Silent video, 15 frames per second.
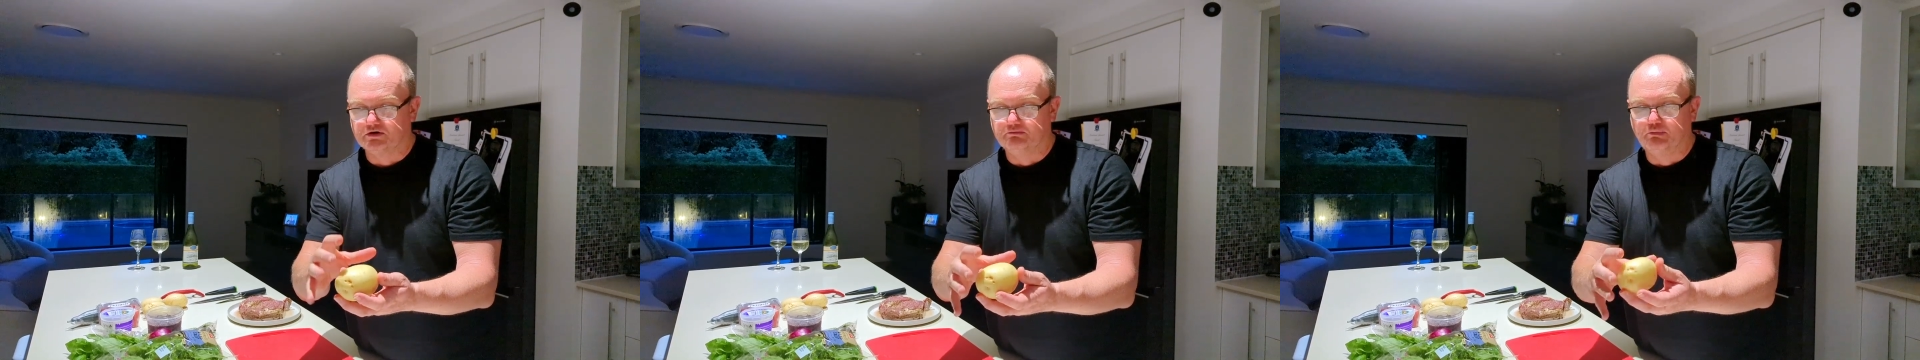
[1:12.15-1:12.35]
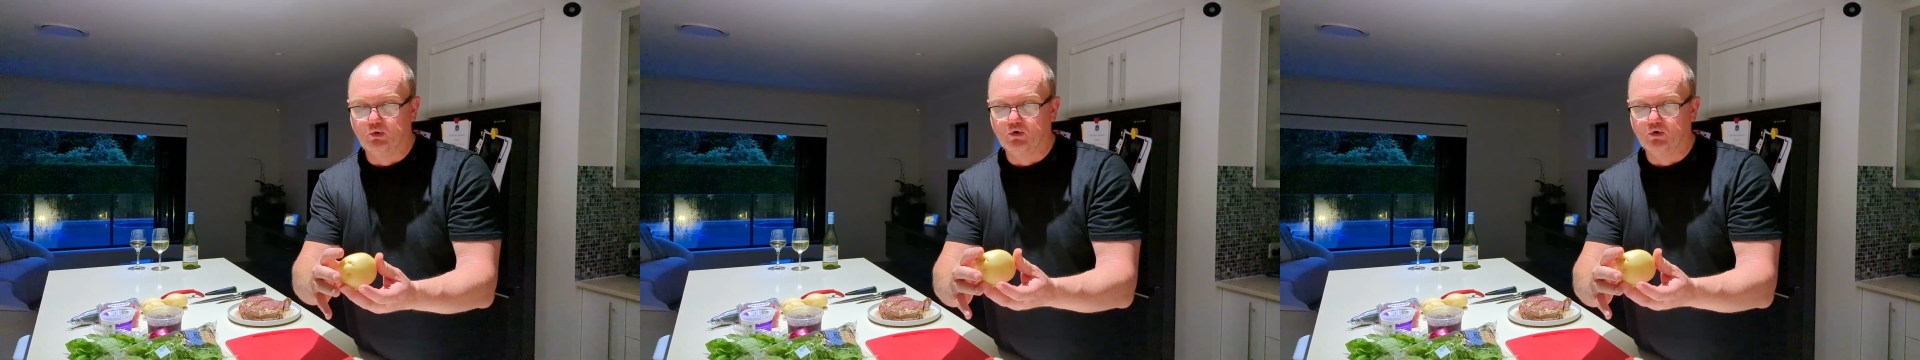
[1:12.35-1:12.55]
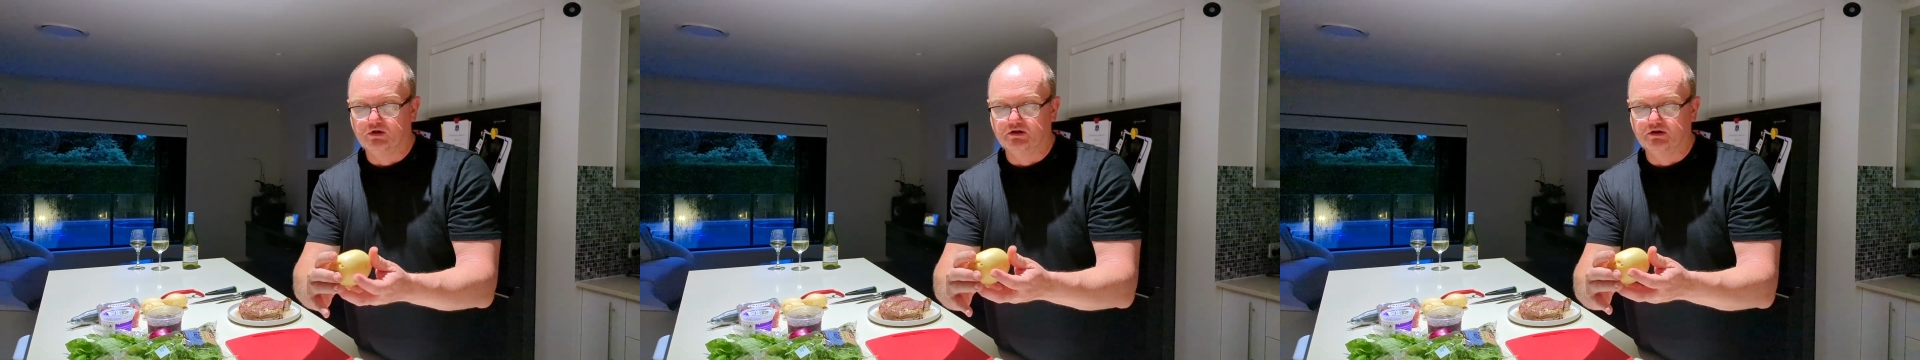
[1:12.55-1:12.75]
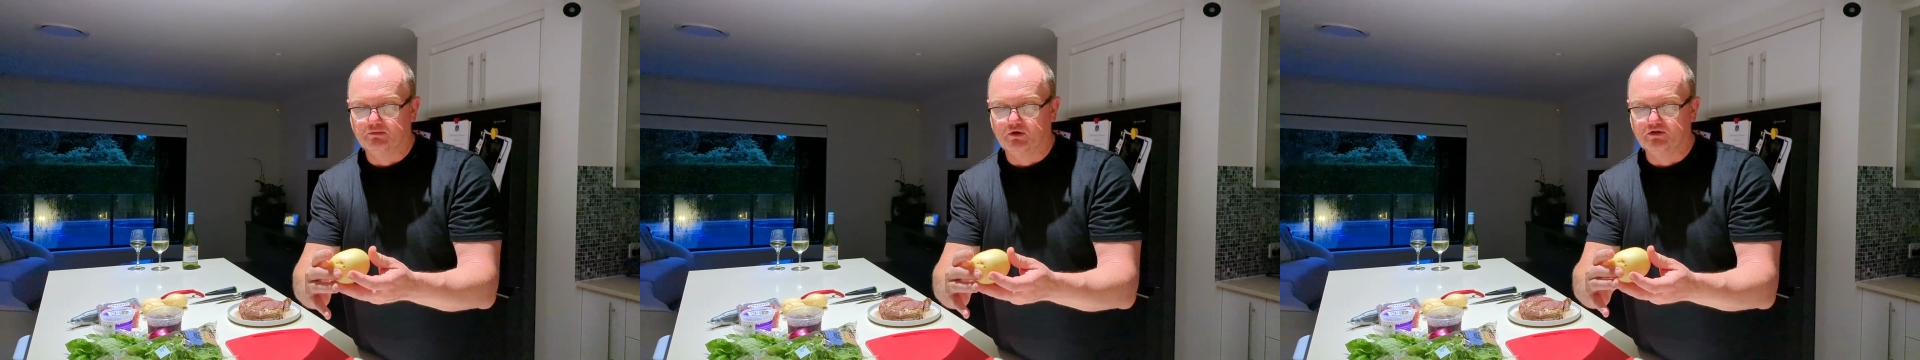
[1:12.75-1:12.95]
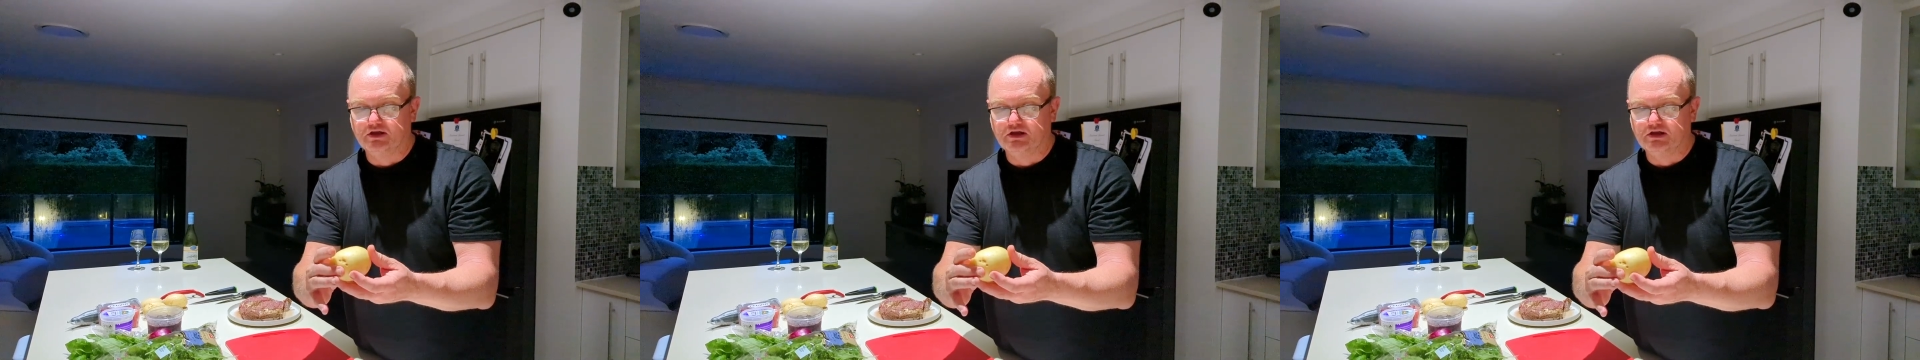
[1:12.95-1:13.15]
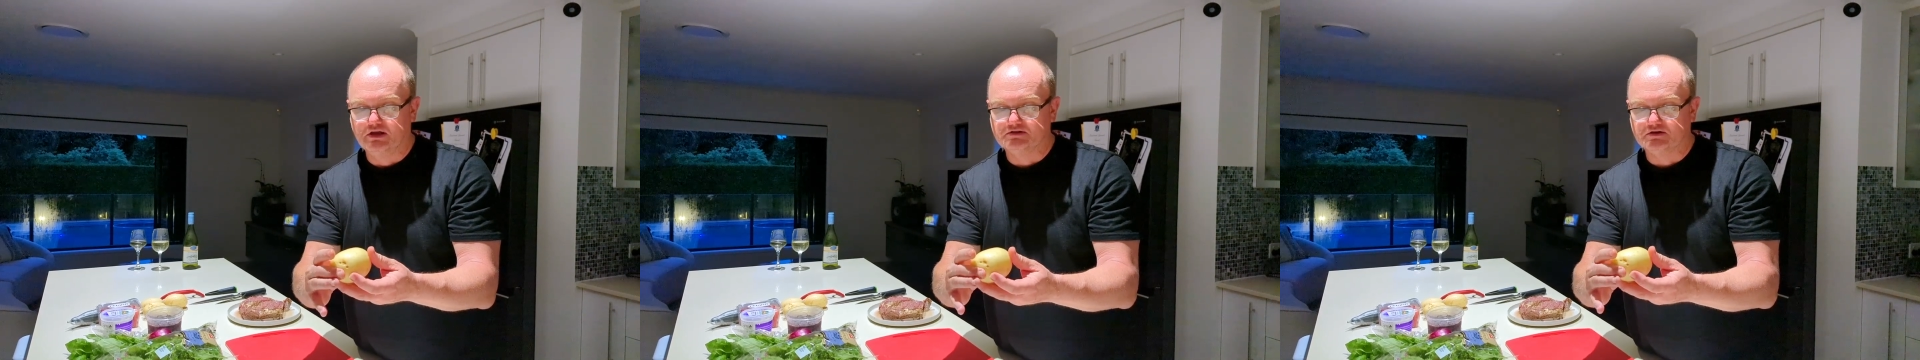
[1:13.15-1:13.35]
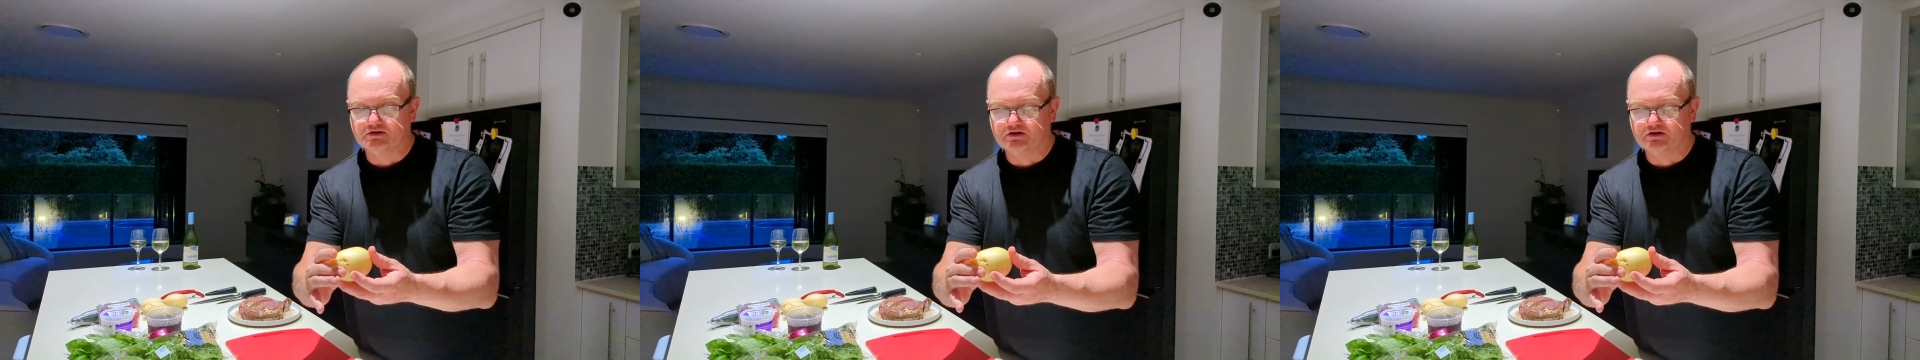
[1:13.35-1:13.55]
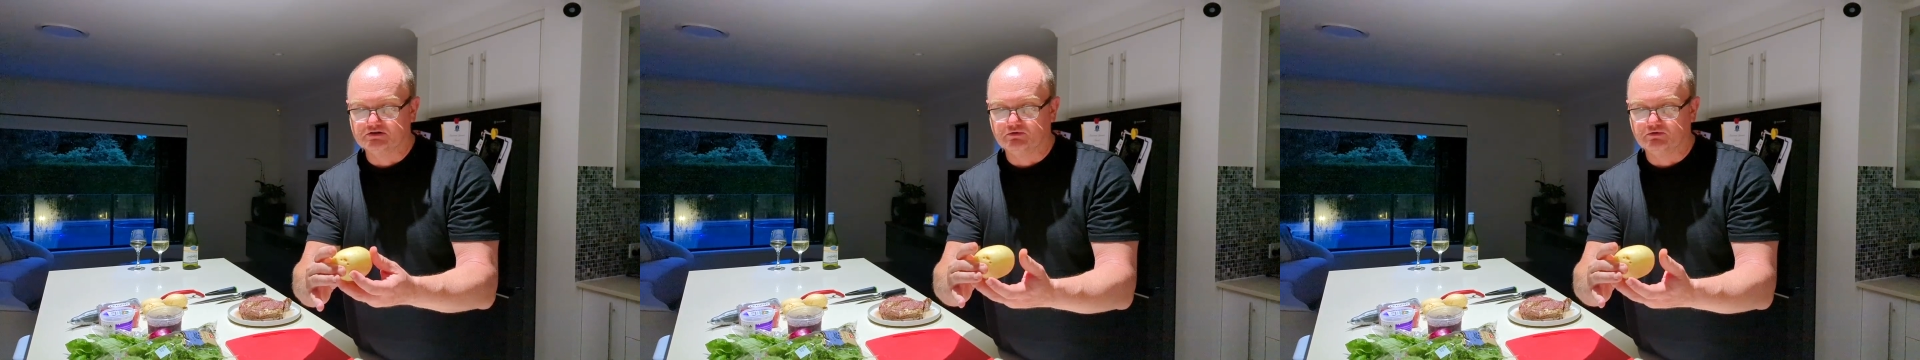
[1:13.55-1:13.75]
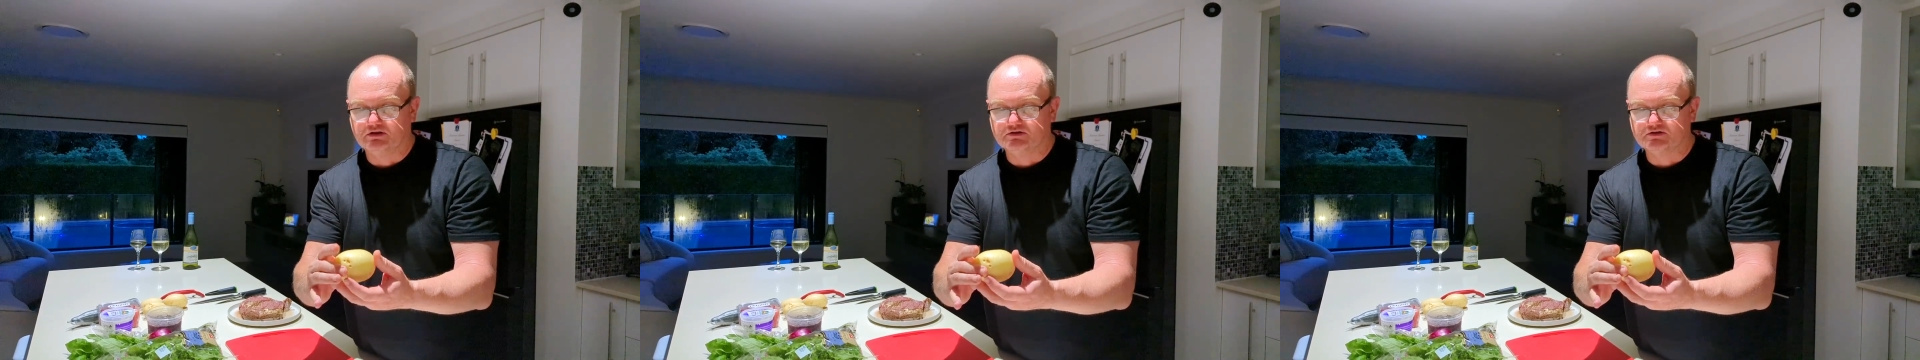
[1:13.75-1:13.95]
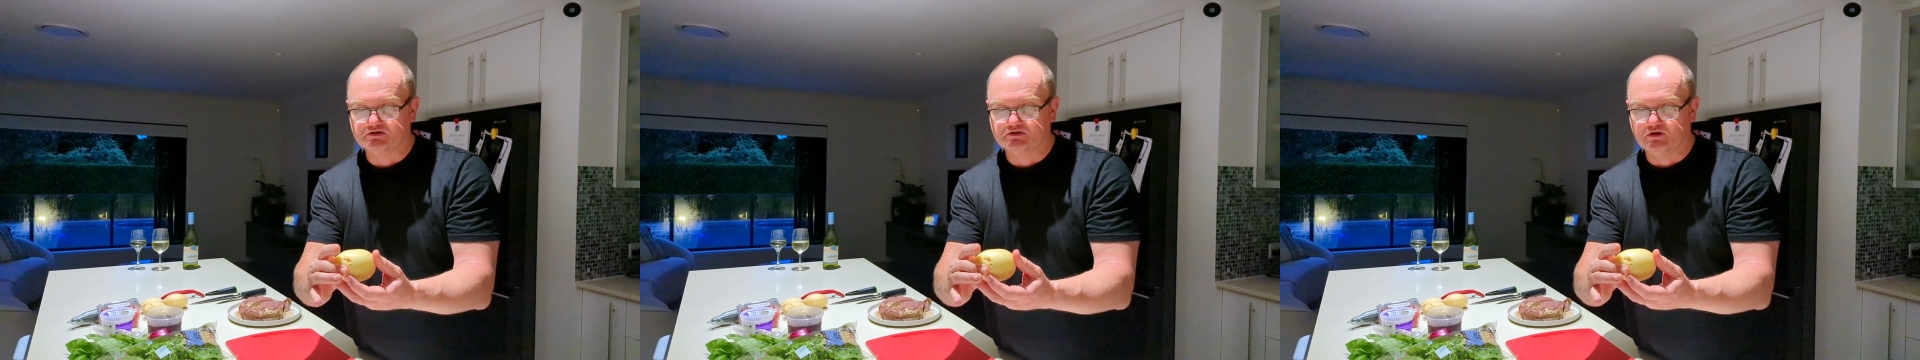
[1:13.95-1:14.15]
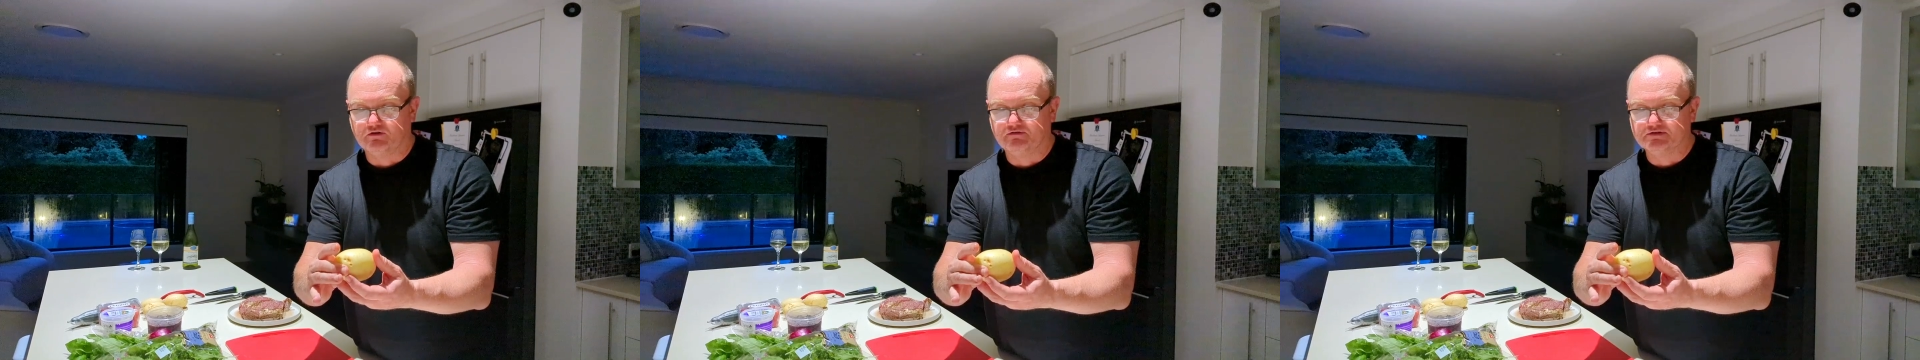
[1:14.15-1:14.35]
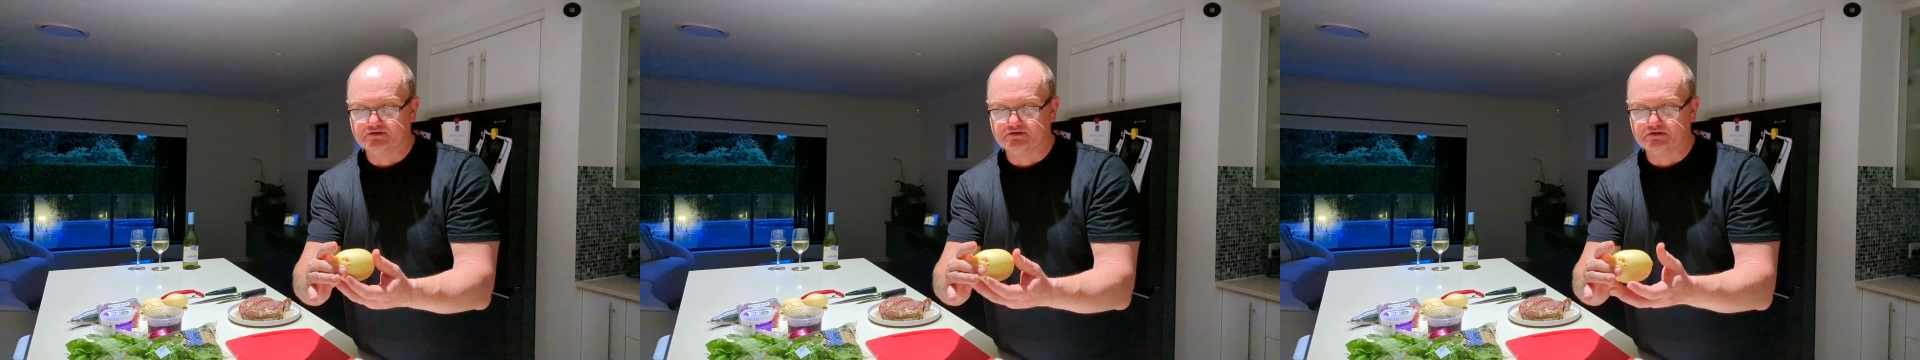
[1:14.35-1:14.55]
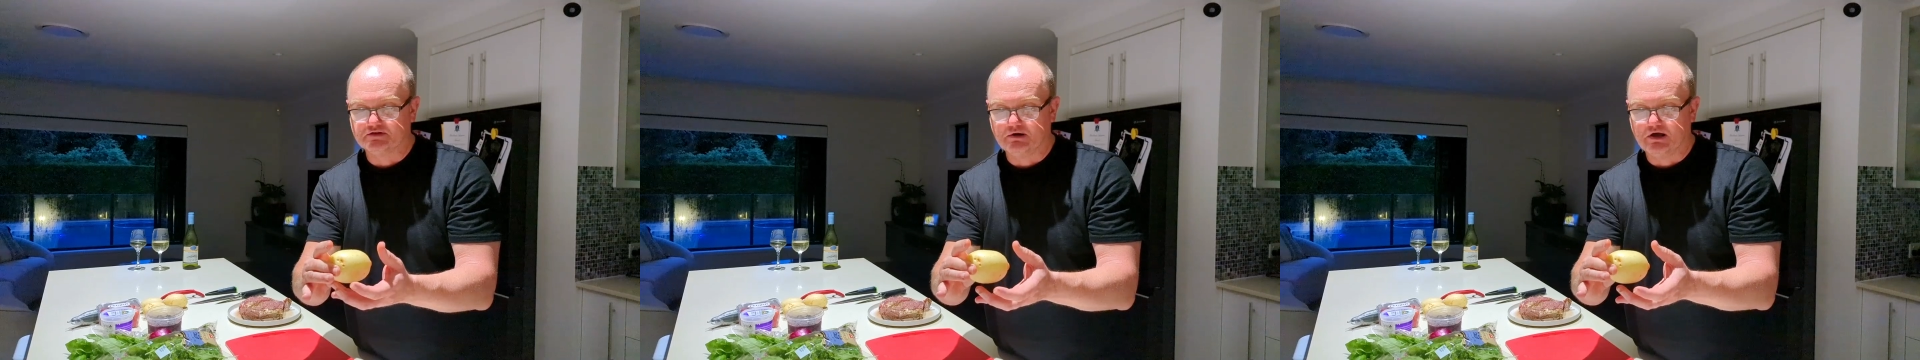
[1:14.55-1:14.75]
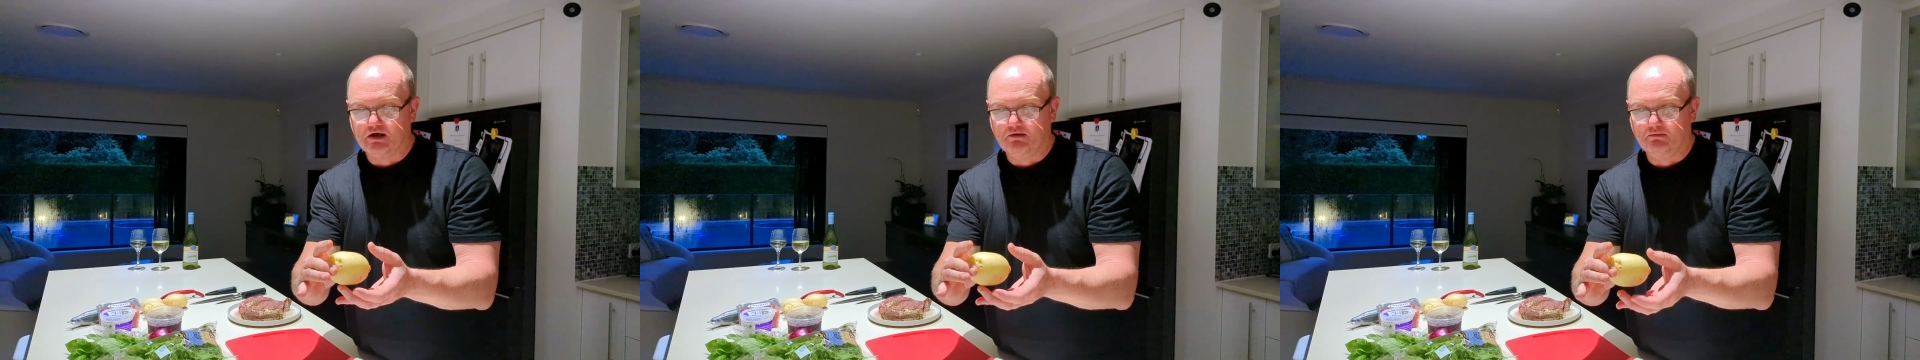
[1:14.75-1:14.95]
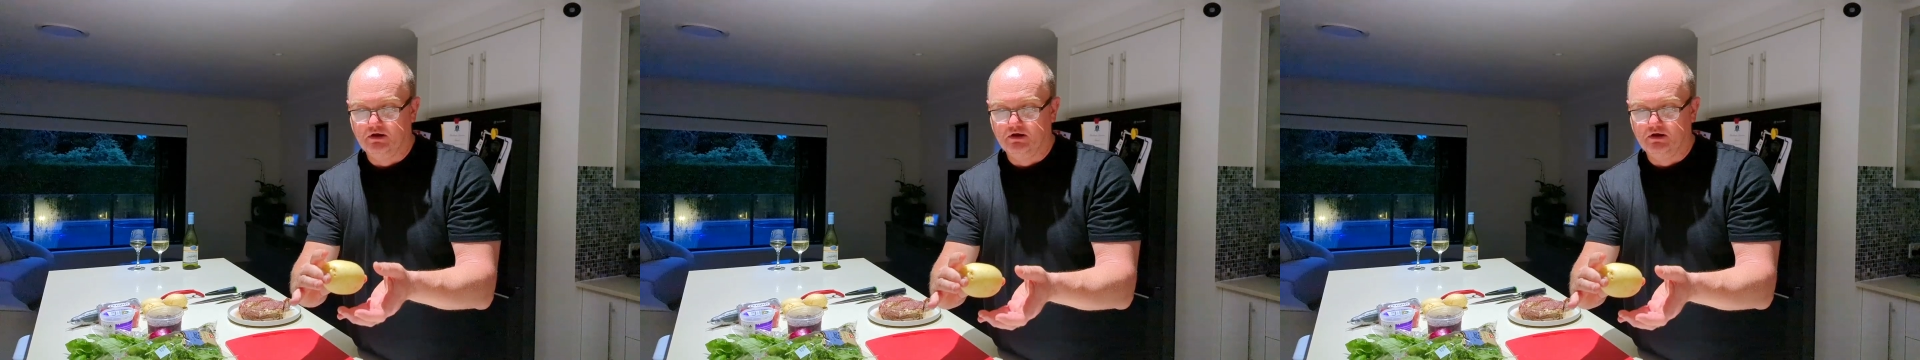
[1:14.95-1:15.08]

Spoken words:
boil them on the inside as well and softens them up.